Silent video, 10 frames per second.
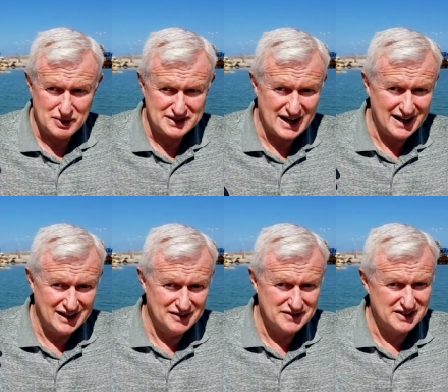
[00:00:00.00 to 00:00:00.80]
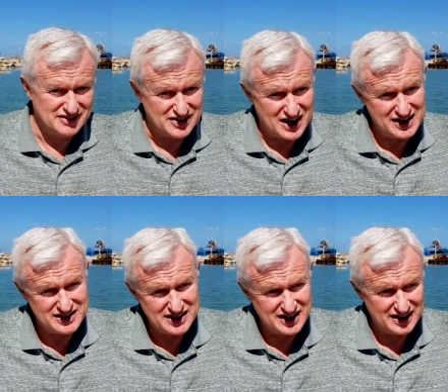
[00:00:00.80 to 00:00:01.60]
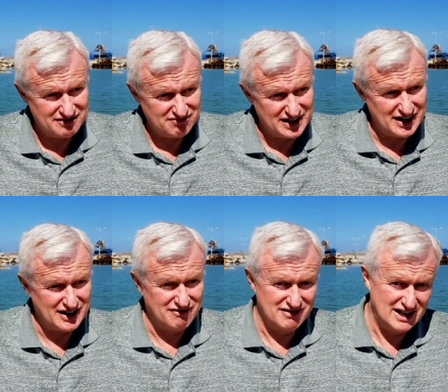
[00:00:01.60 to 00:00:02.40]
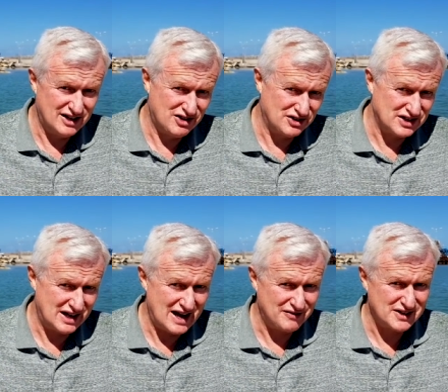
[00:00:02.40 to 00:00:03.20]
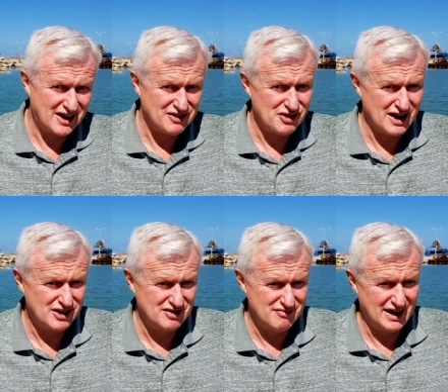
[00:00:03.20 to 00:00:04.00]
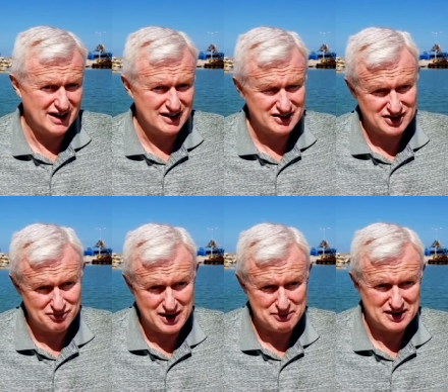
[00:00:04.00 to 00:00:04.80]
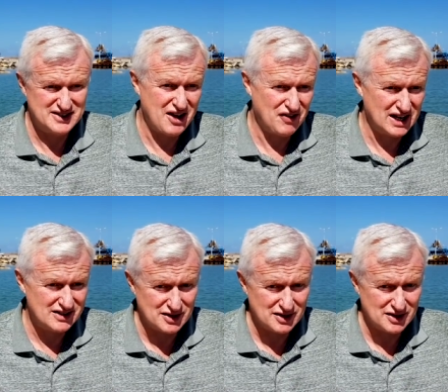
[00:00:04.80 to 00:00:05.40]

My dad lived till 90. He had a really cush life, so I thought I could make until maybe 70.